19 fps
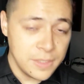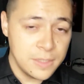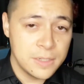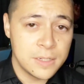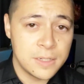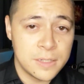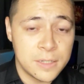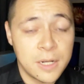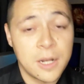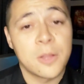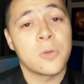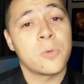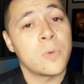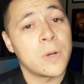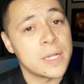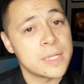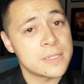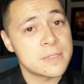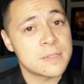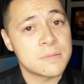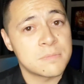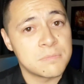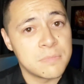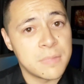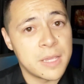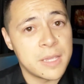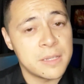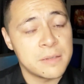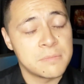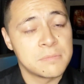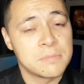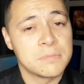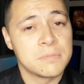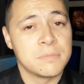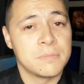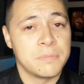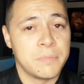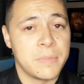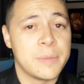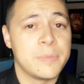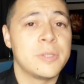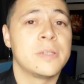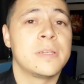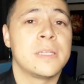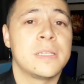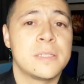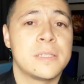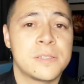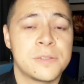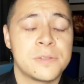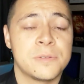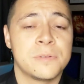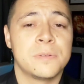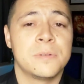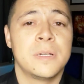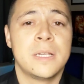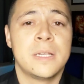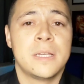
Otherwise, hey, maybe you need to